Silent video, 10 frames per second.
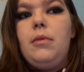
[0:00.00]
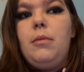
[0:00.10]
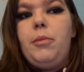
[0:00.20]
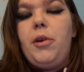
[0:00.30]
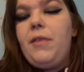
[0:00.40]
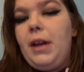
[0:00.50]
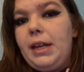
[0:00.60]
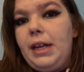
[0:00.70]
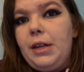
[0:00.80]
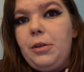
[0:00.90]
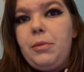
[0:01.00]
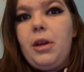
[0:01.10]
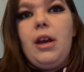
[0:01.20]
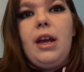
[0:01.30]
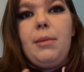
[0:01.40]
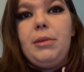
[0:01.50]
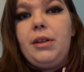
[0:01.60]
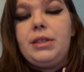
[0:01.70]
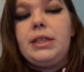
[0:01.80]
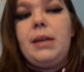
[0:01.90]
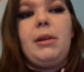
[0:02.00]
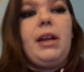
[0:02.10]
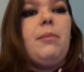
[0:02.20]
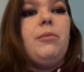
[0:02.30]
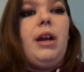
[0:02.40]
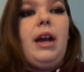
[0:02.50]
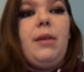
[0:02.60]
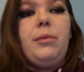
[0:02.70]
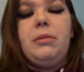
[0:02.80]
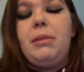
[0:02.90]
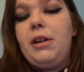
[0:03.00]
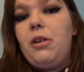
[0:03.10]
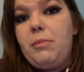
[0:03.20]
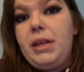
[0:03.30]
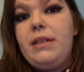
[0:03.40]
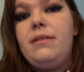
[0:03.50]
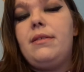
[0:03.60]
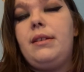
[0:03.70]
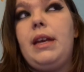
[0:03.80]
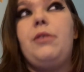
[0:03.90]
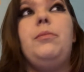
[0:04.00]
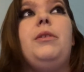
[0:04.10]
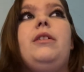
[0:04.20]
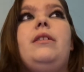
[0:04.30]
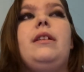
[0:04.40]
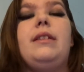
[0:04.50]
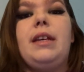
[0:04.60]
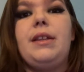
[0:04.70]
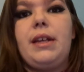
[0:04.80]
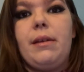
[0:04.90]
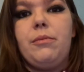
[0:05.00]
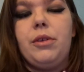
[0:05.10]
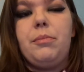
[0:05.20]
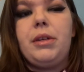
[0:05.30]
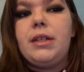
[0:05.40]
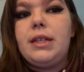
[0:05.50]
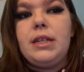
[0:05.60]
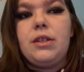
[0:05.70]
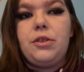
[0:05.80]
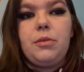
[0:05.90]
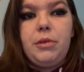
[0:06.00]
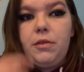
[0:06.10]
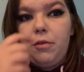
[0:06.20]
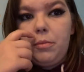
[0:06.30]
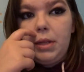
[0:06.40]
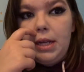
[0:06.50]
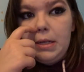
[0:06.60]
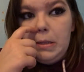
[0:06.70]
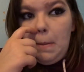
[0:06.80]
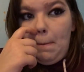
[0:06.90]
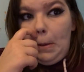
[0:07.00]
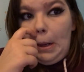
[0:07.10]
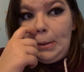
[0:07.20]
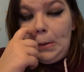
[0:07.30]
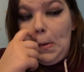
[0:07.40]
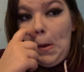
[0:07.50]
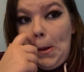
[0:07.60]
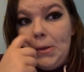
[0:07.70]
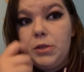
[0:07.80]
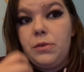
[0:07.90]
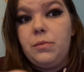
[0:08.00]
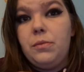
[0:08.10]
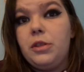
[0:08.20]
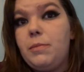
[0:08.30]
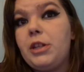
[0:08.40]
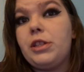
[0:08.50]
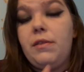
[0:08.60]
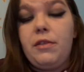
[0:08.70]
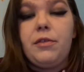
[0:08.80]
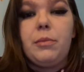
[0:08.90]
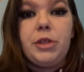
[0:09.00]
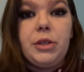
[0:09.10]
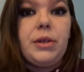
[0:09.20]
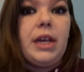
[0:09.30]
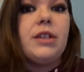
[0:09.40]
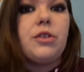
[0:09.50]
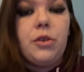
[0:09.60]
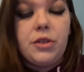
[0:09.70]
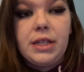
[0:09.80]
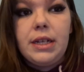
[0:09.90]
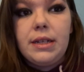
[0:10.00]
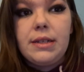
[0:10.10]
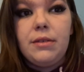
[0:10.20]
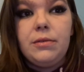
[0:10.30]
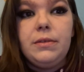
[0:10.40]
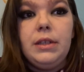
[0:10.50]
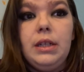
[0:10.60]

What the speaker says: But if I can get up there and I'm allowed to take my camera, I will by all means get up there and take the camera, because it is such a beautiful place. But I do urge you, especially if you're from the UK, to go see it yourself.